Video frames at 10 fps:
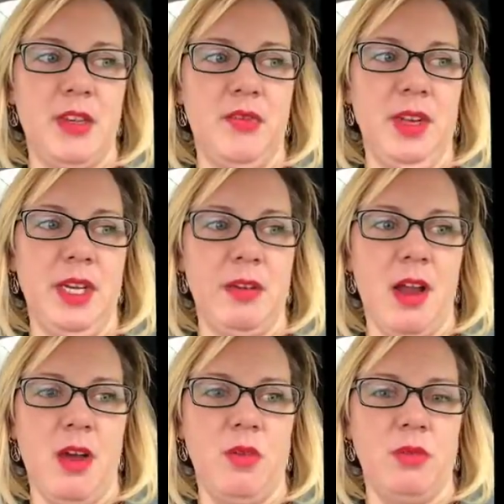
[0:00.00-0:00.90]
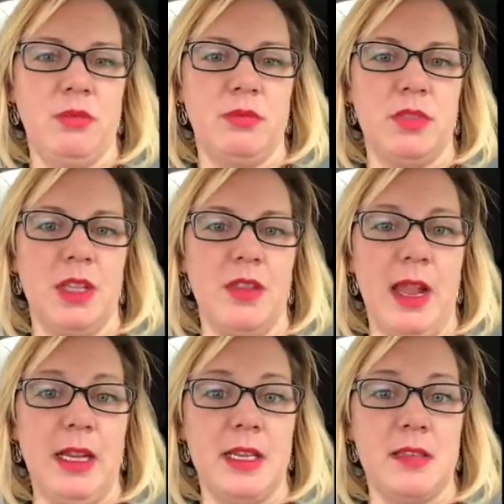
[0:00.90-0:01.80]
to figure out the
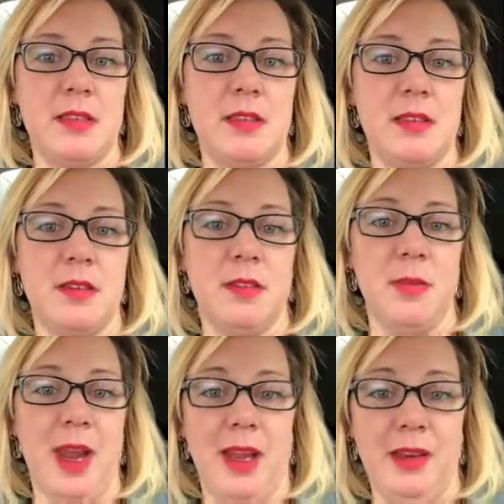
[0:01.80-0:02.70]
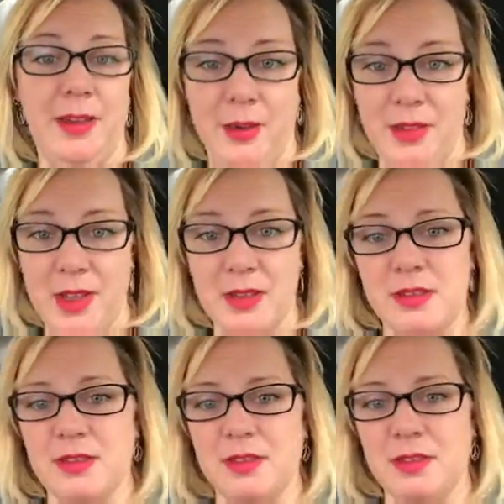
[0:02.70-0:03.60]
lightest way to do
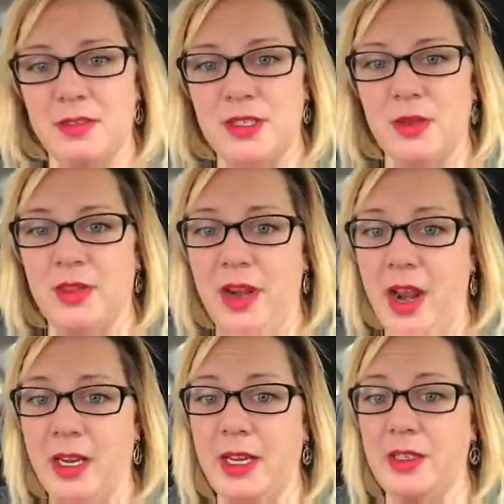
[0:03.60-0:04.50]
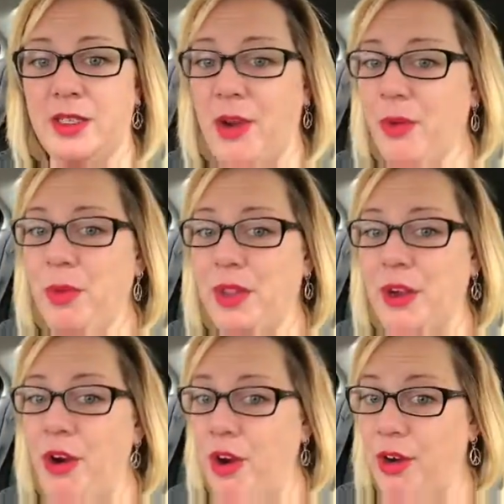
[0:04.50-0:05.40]
this so that I can tow it with a
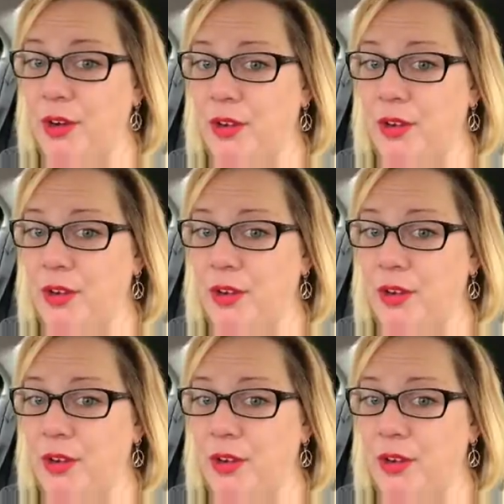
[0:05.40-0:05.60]
car.